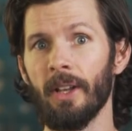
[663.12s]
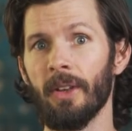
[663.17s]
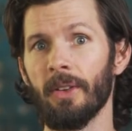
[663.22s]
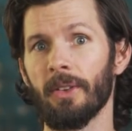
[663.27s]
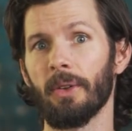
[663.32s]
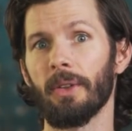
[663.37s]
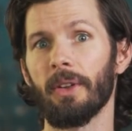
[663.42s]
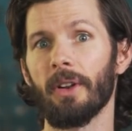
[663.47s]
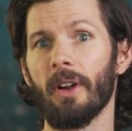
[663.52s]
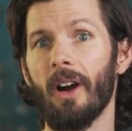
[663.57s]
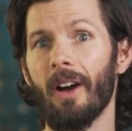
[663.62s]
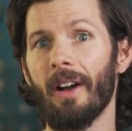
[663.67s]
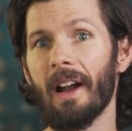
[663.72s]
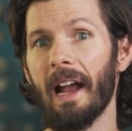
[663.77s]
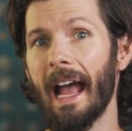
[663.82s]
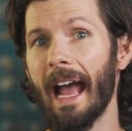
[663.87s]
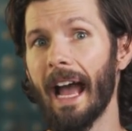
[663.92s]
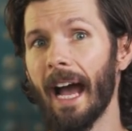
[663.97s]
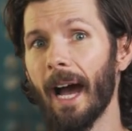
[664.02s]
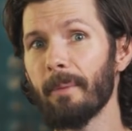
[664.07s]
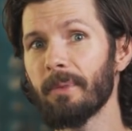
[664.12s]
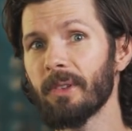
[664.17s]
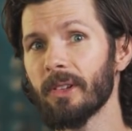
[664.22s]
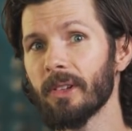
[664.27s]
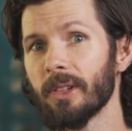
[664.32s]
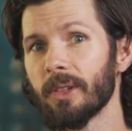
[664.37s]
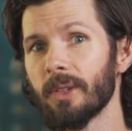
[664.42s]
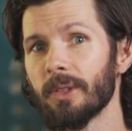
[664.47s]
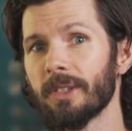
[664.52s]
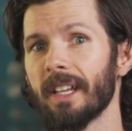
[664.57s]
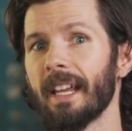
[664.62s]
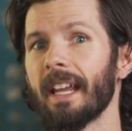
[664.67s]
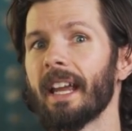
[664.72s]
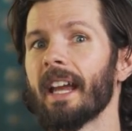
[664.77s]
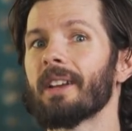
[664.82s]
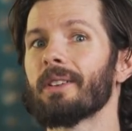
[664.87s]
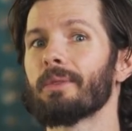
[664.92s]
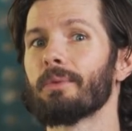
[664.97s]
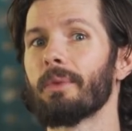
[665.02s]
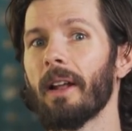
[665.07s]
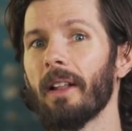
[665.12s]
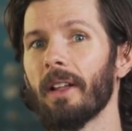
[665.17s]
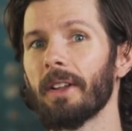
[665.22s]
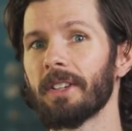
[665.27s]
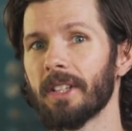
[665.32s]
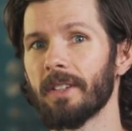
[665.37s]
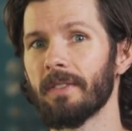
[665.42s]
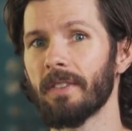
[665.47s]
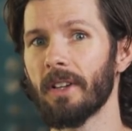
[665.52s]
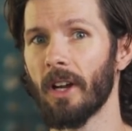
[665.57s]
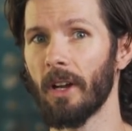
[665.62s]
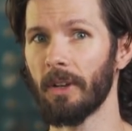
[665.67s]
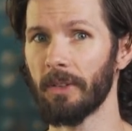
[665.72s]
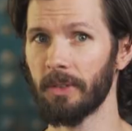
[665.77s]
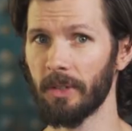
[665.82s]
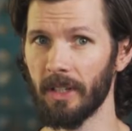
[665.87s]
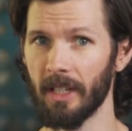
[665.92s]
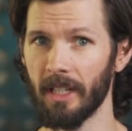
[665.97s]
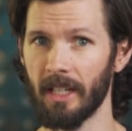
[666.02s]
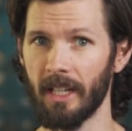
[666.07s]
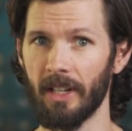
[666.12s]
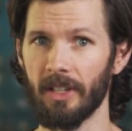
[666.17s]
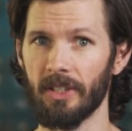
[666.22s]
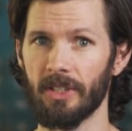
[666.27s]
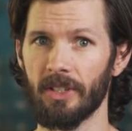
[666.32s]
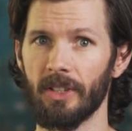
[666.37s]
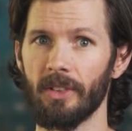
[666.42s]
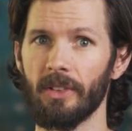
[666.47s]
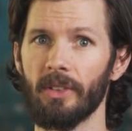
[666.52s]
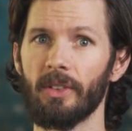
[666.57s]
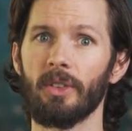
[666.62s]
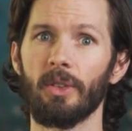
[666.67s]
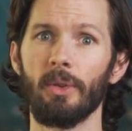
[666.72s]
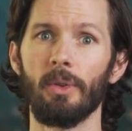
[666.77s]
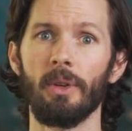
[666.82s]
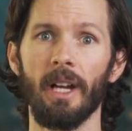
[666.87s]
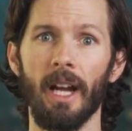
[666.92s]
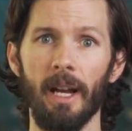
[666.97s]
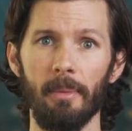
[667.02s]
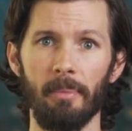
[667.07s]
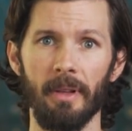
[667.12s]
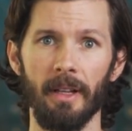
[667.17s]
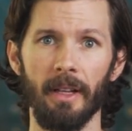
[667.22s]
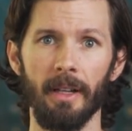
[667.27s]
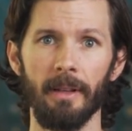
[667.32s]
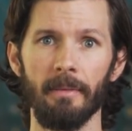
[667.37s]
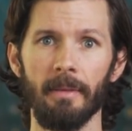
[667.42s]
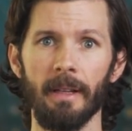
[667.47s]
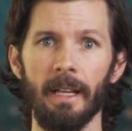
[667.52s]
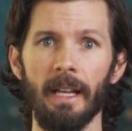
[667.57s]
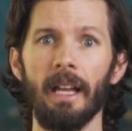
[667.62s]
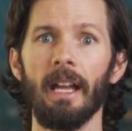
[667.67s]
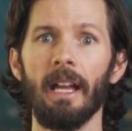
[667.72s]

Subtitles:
So there are absolute and relative contraindications to cupping.